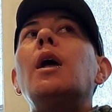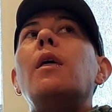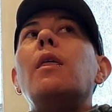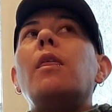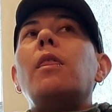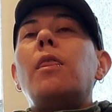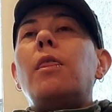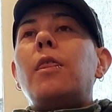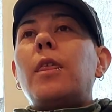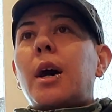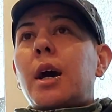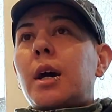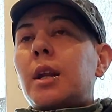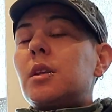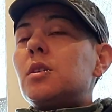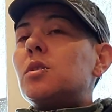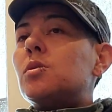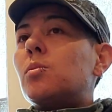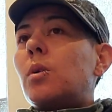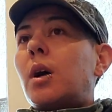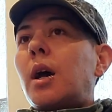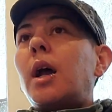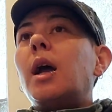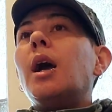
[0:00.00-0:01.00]
That is
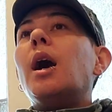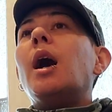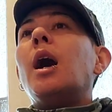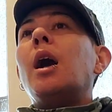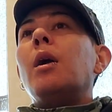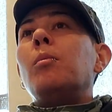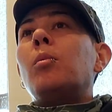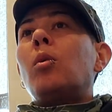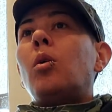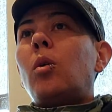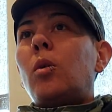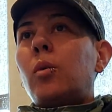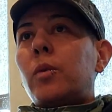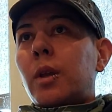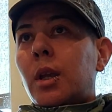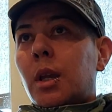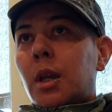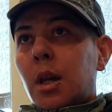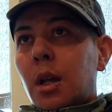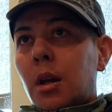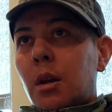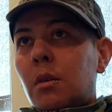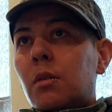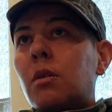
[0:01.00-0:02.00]
why I'm holding
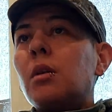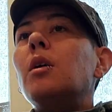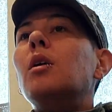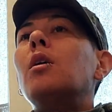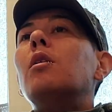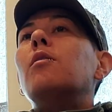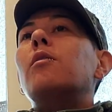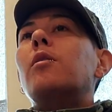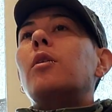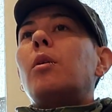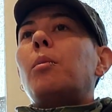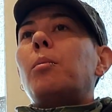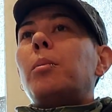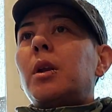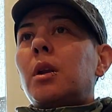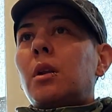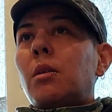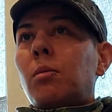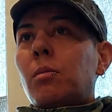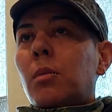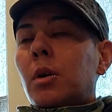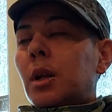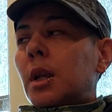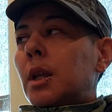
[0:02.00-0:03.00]
out for a bit of
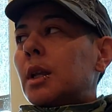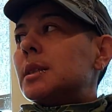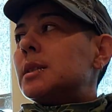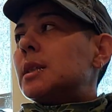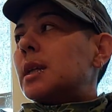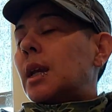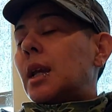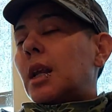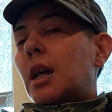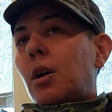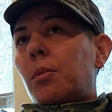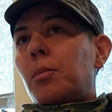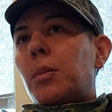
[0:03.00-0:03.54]
money to get out,